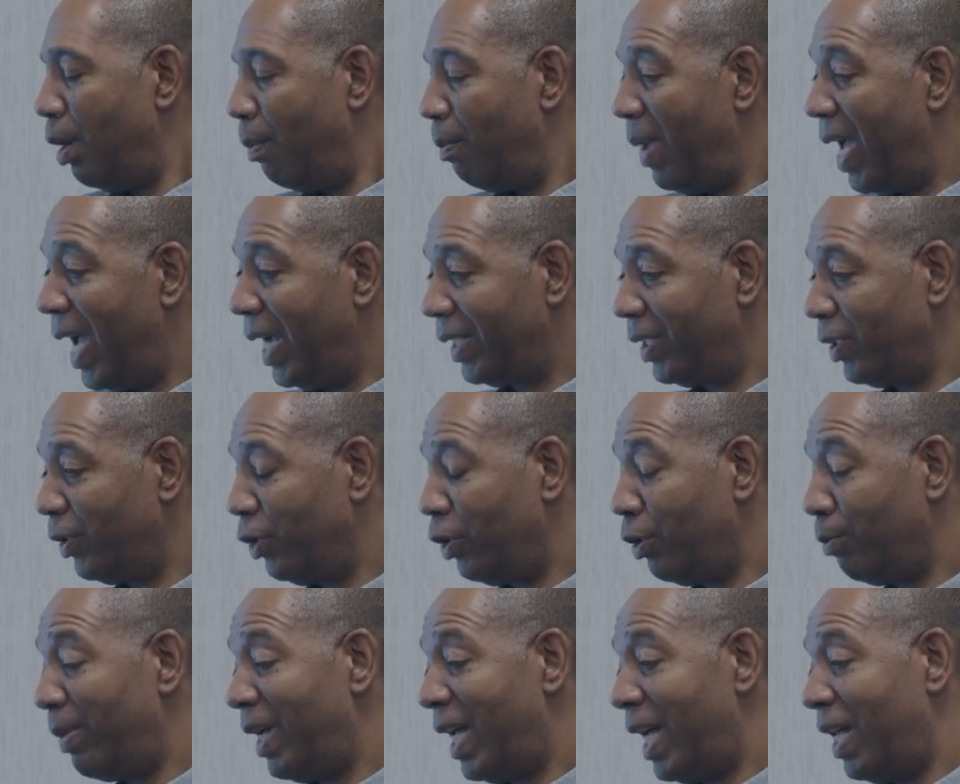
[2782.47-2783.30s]

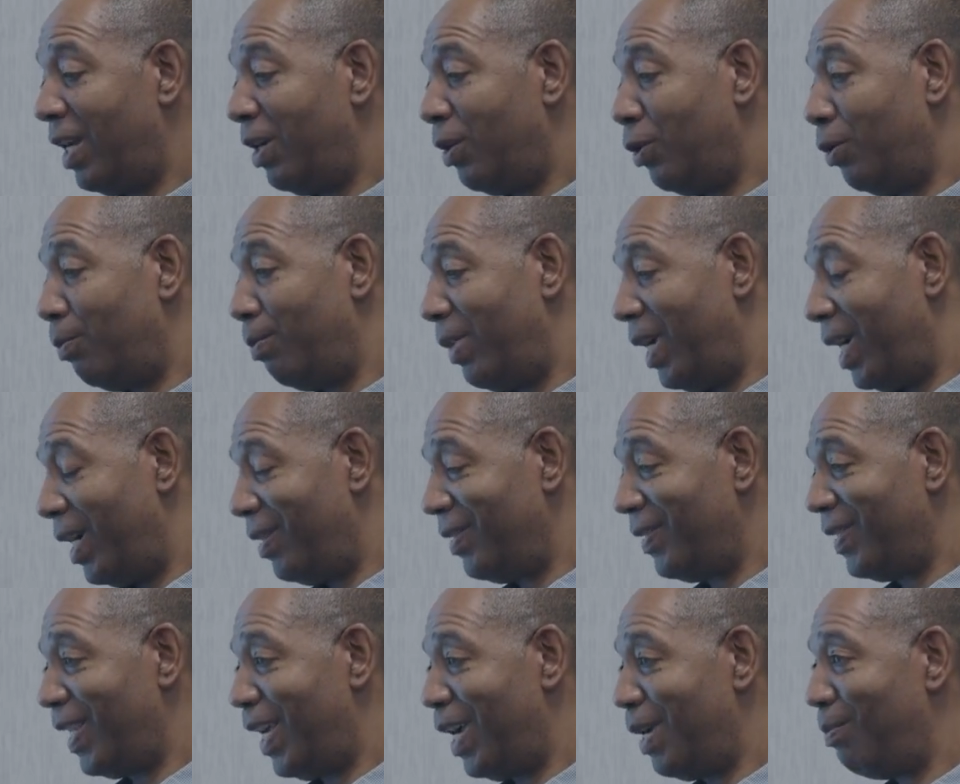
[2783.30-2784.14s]
bacterial panel,
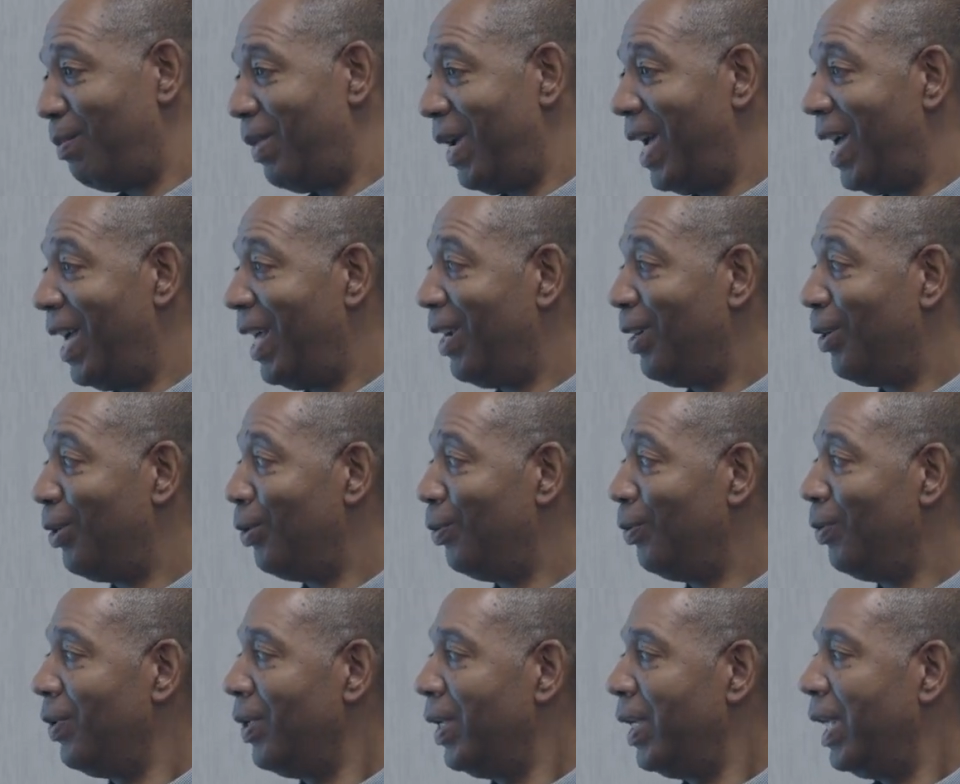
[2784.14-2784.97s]
parasite
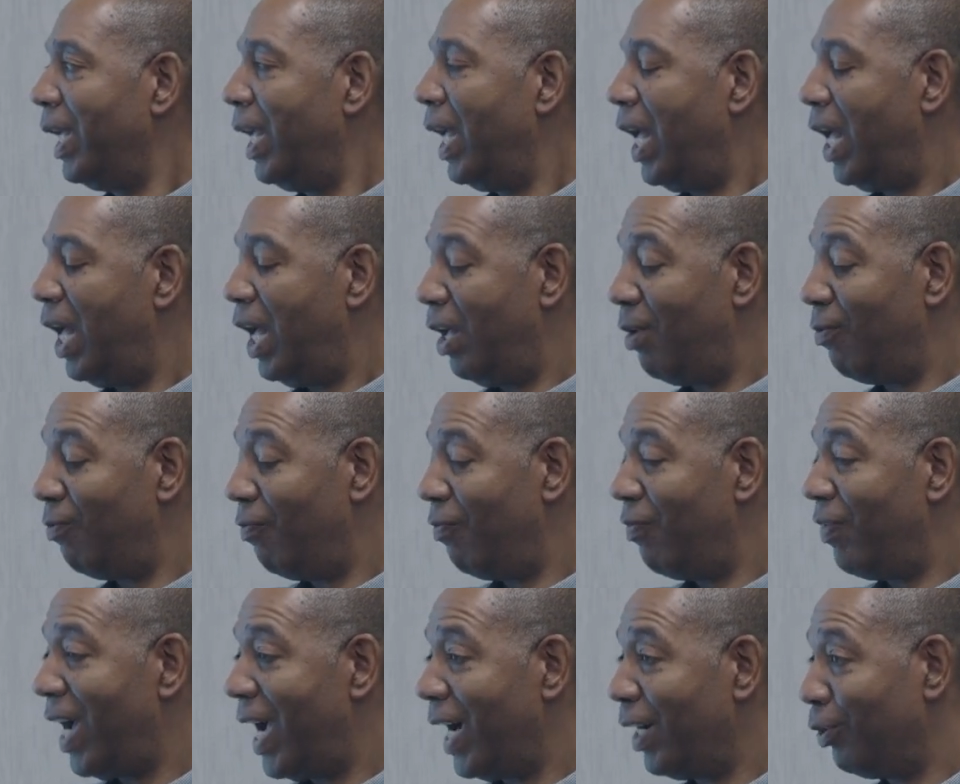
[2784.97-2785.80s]
panel,
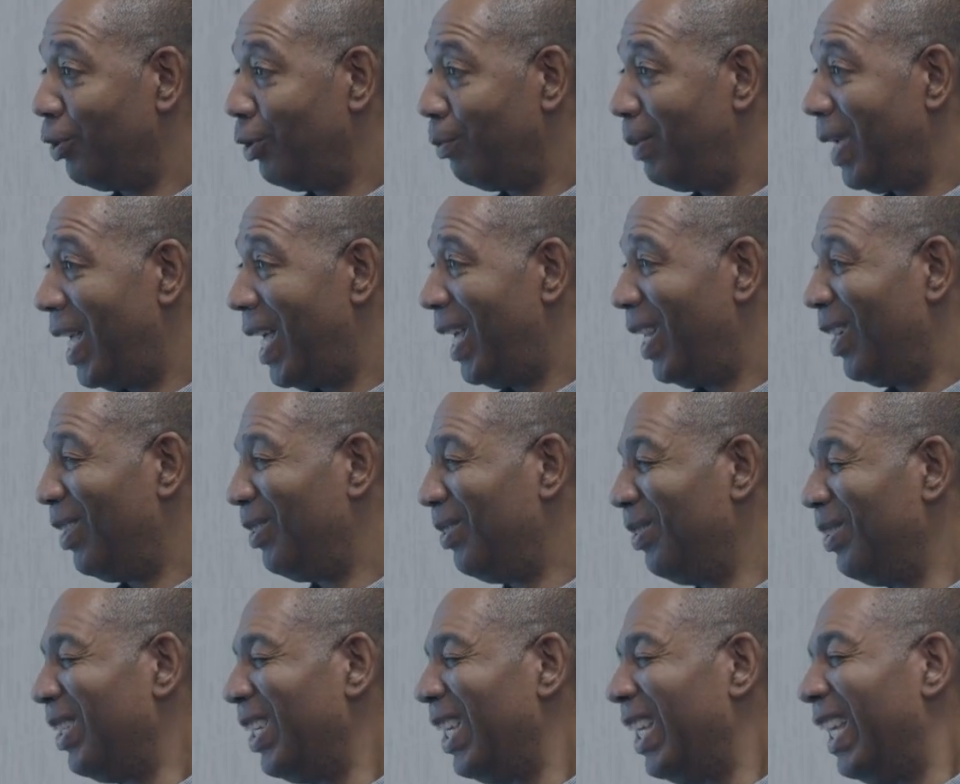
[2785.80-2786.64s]
viral
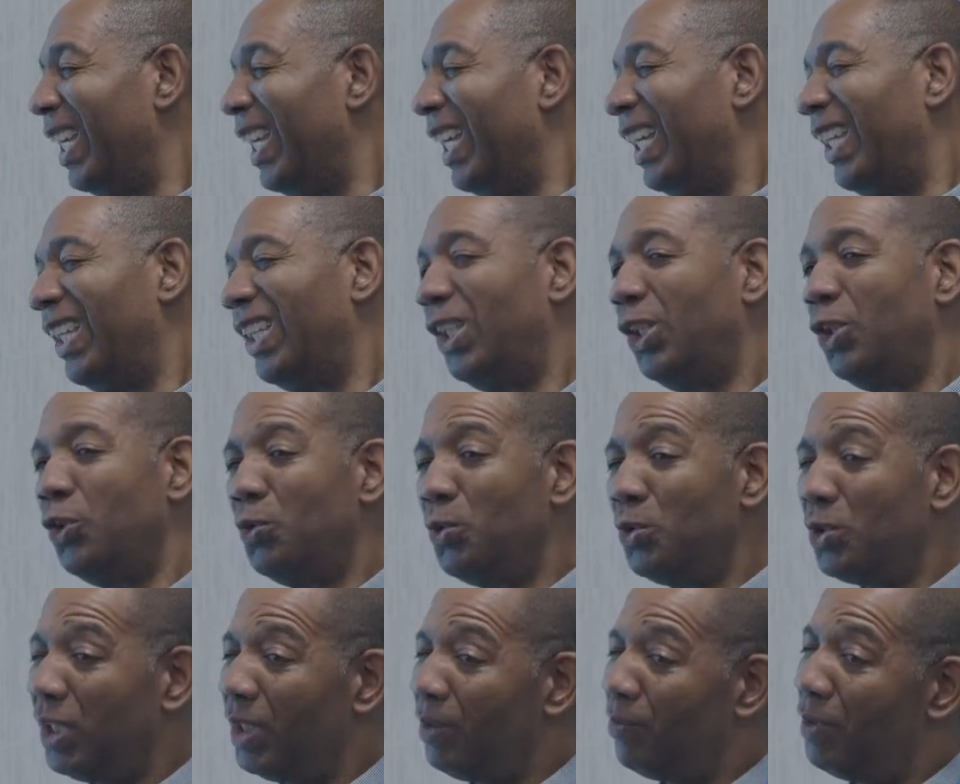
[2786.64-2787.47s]
panel,
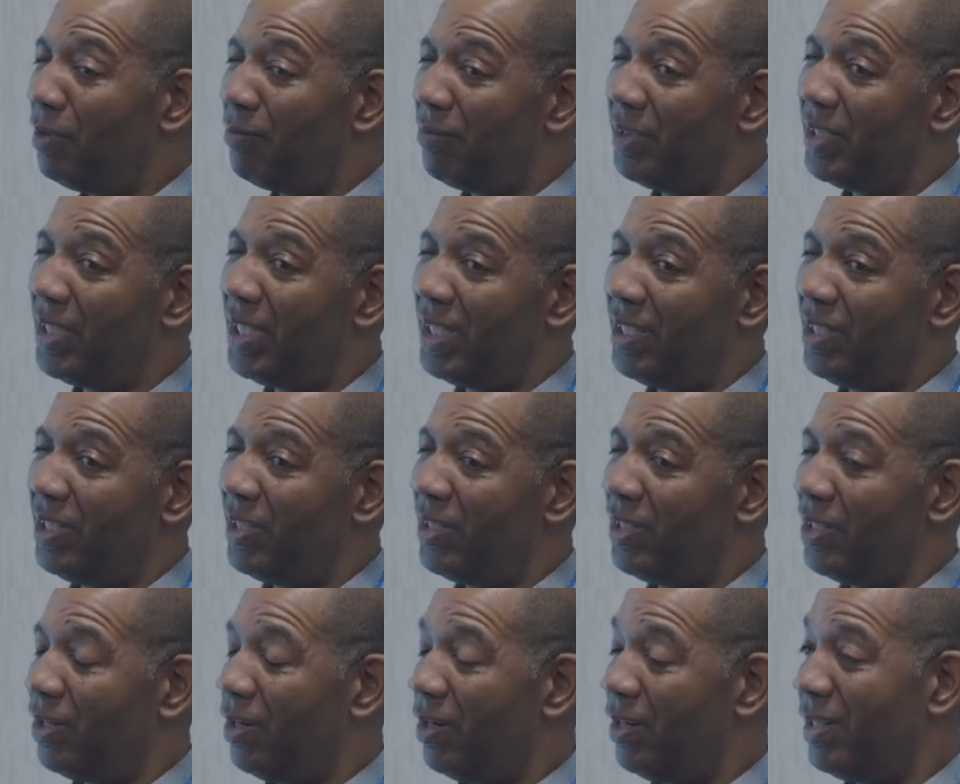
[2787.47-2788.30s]
usually what
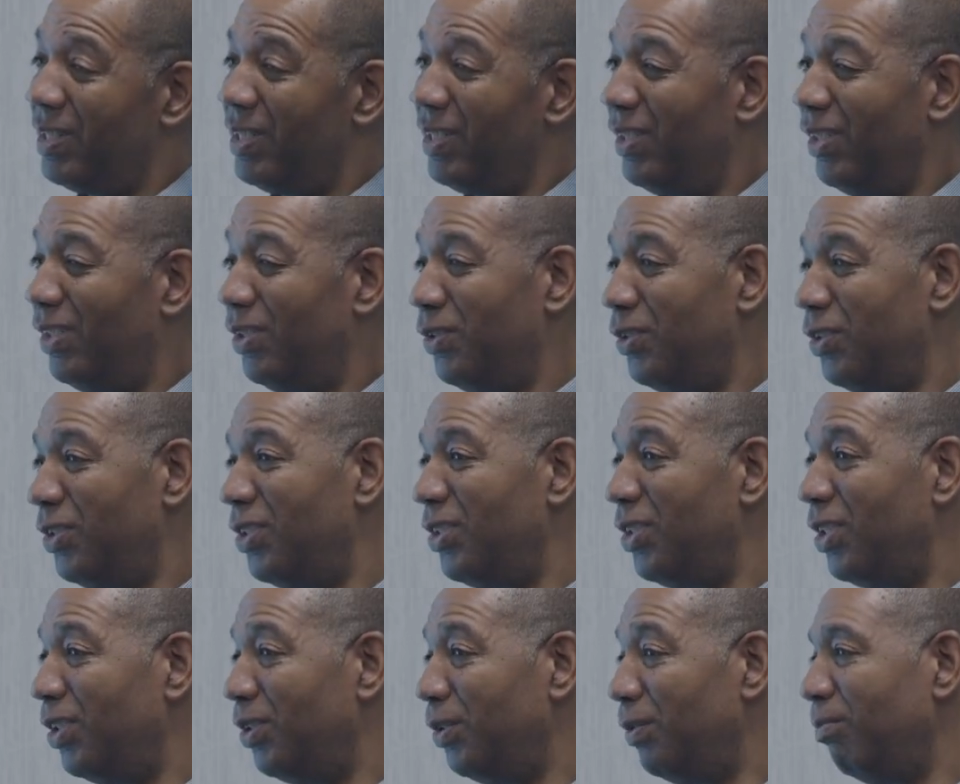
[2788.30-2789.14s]
physicians at our
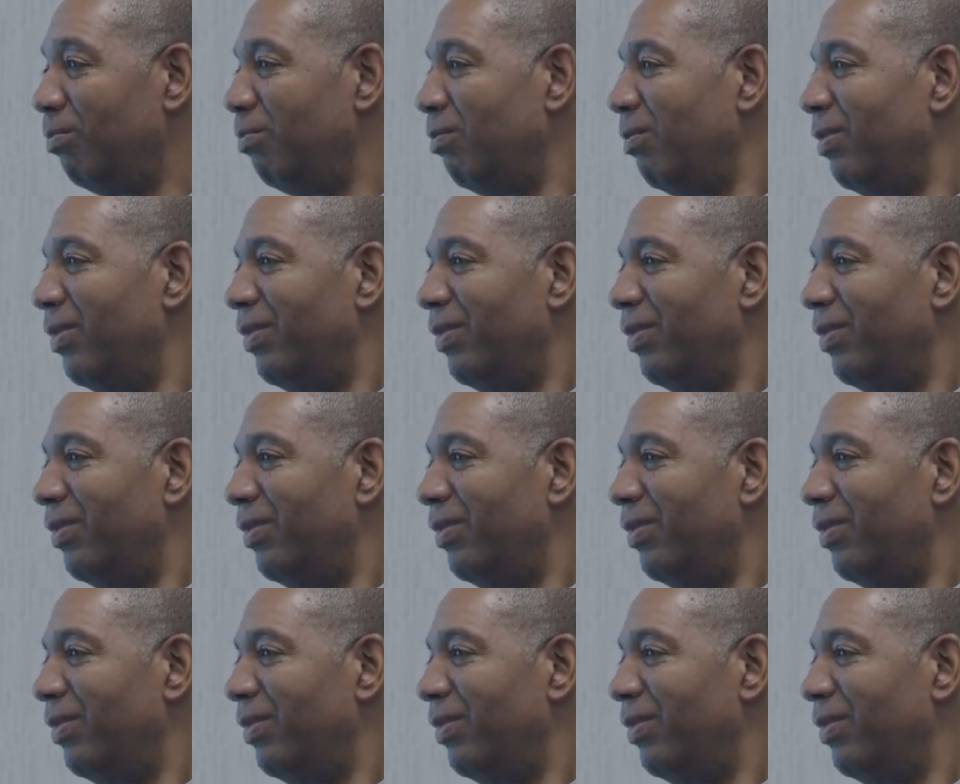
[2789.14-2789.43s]
institution do,